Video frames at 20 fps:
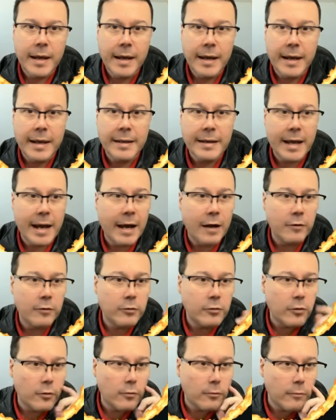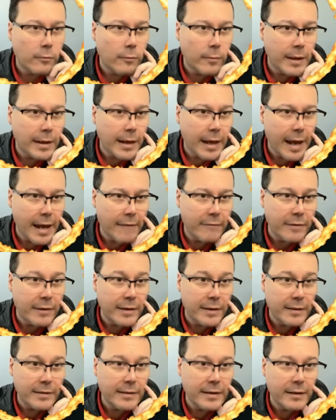And also we have
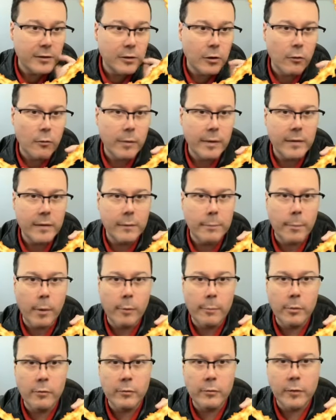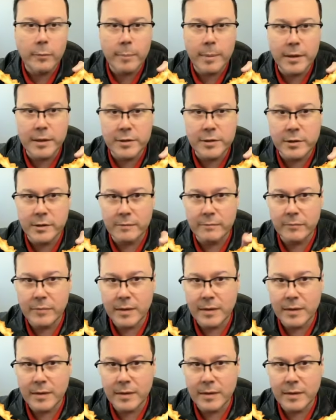here the lowest Pompous Pillager.